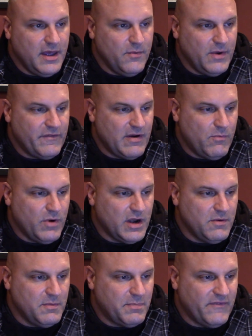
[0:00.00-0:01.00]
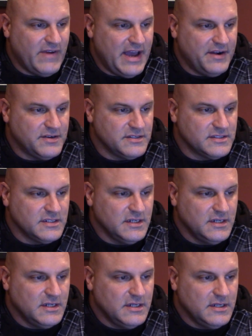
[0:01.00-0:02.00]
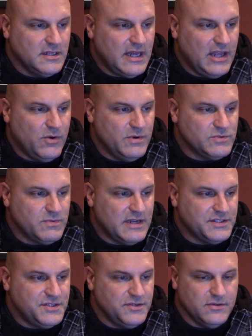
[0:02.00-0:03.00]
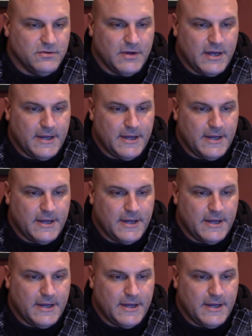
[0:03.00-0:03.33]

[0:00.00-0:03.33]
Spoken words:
Whenever I'm working with providers, I always want to,